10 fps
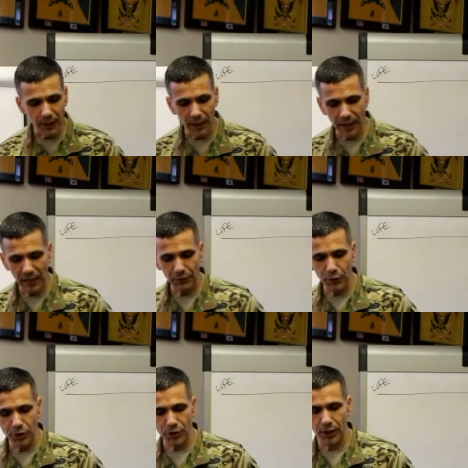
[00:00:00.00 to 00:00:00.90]
and I've
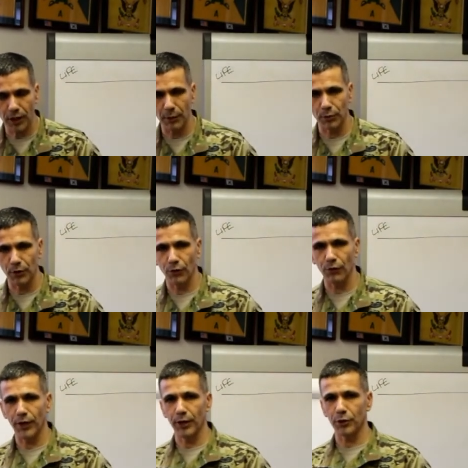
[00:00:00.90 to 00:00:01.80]
used this in a couple
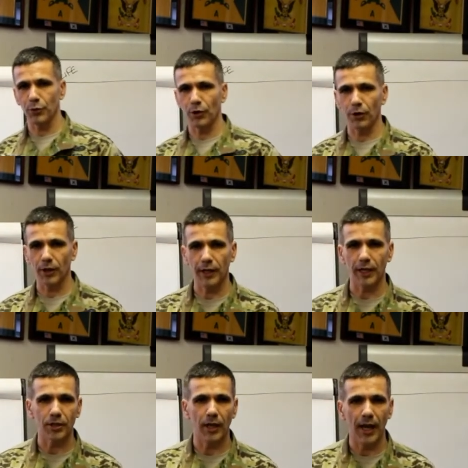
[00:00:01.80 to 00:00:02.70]
different venues with our
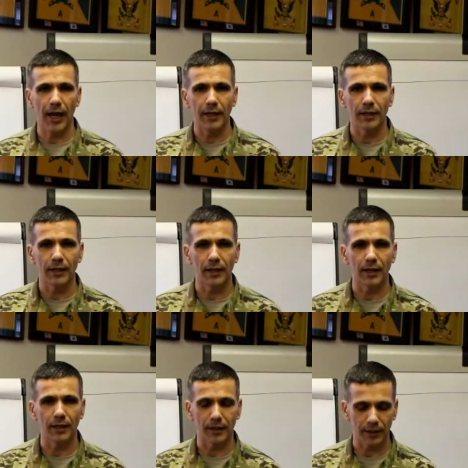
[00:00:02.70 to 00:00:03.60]
cadets at
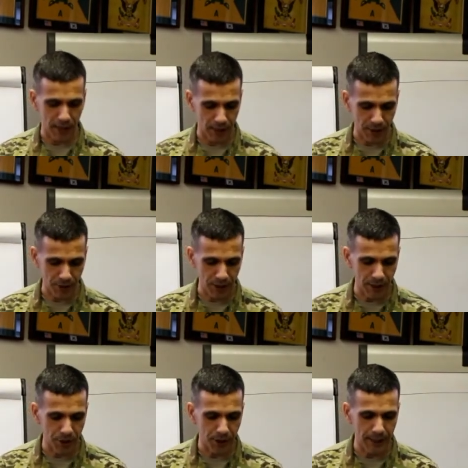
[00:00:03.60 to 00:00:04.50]

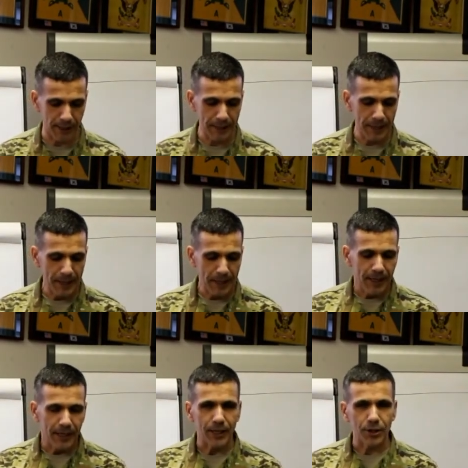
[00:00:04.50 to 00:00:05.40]
CST,
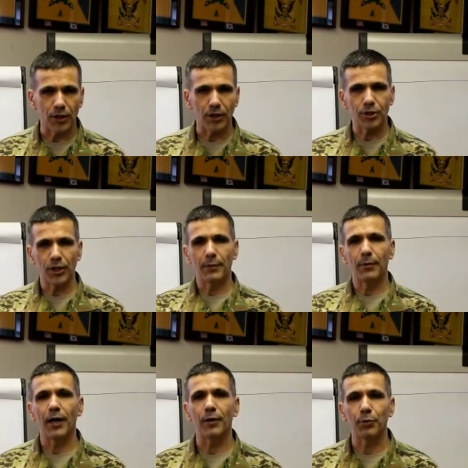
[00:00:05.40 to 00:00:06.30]
is let's think
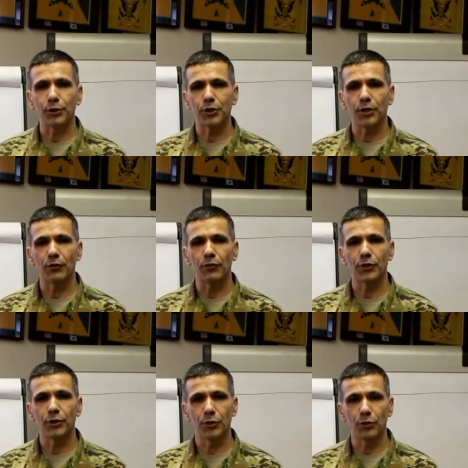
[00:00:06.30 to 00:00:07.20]
about, put yourself in the
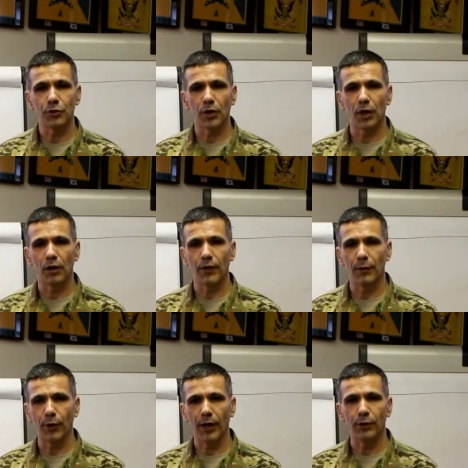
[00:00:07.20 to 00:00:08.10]
shoes of a
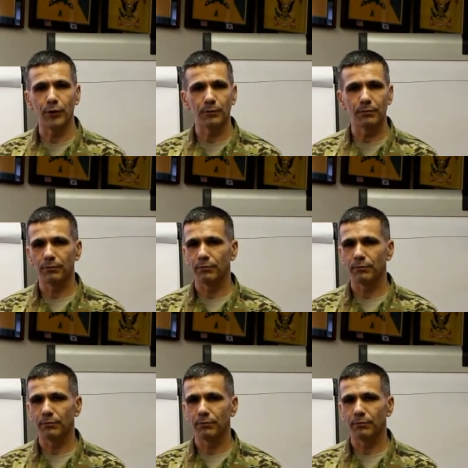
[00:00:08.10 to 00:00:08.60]
brand new